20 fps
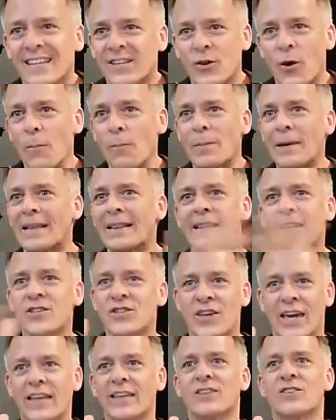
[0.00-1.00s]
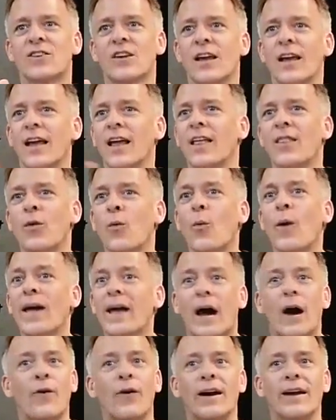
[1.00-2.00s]
It completely changed the
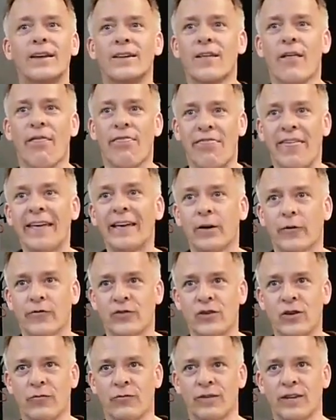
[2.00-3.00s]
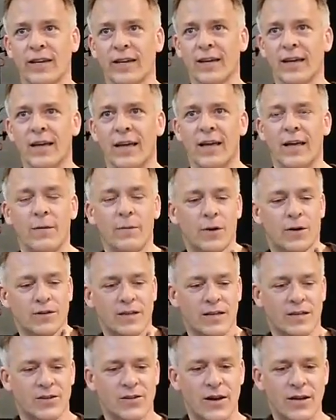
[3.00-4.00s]
way how I think of shifting,
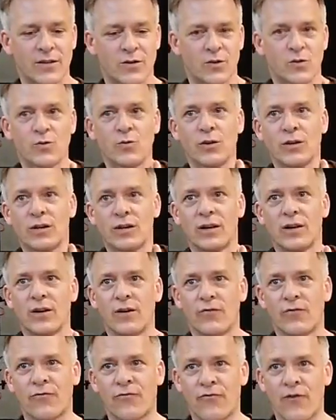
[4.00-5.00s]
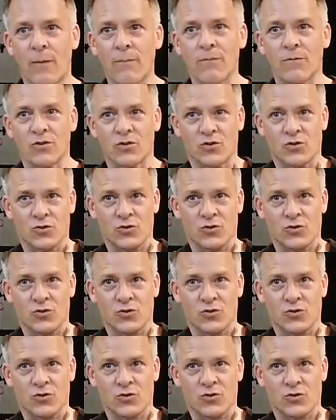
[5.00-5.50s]
because I tried to do it from the